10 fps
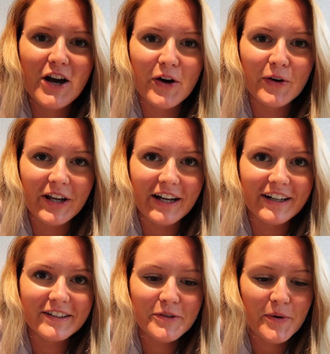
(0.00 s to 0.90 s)
Oh
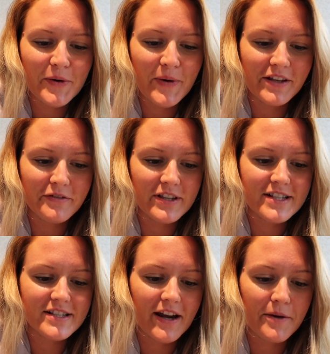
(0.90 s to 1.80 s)
yeah, we're ready for
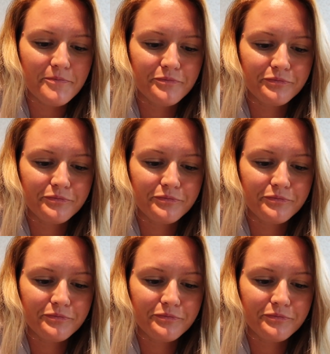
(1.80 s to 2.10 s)
this game.